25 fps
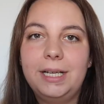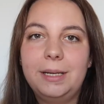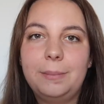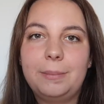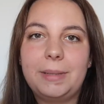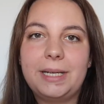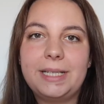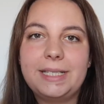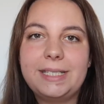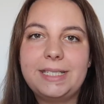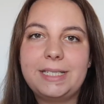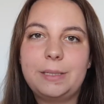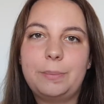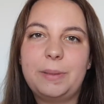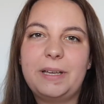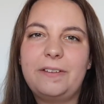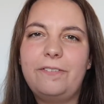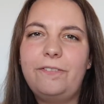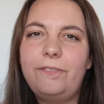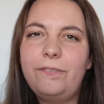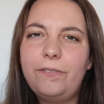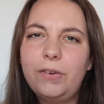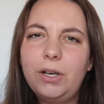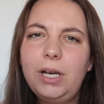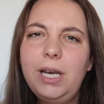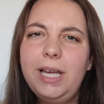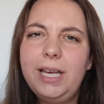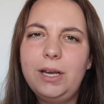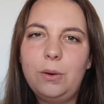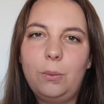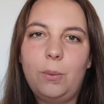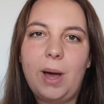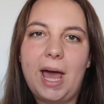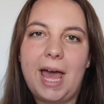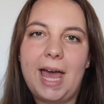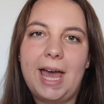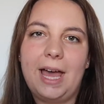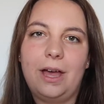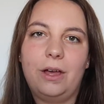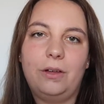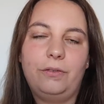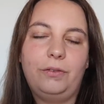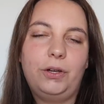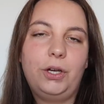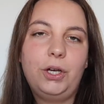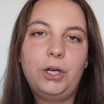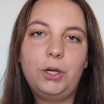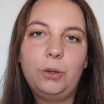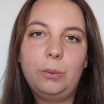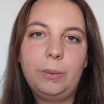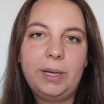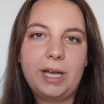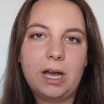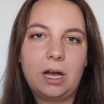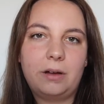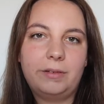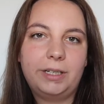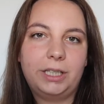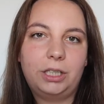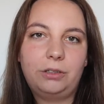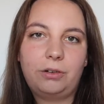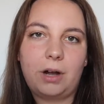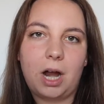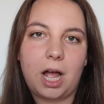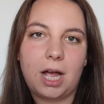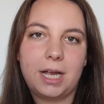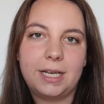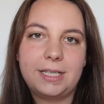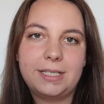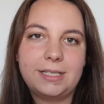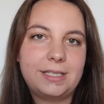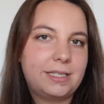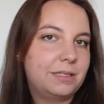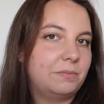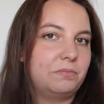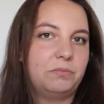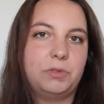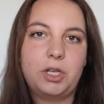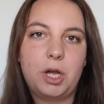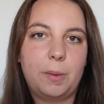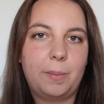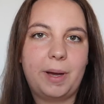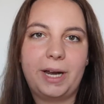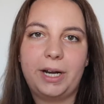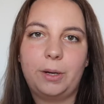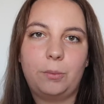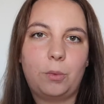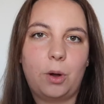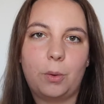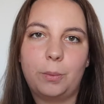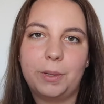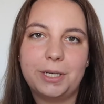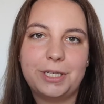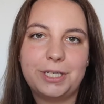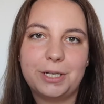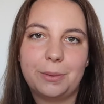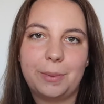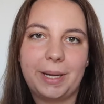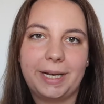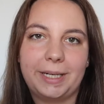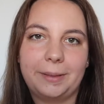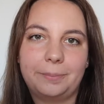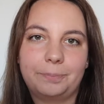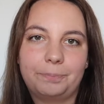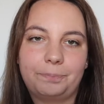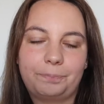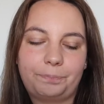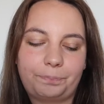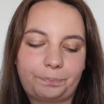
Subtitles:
means to be fully aware of who we are in Christ, no matter what we're doing.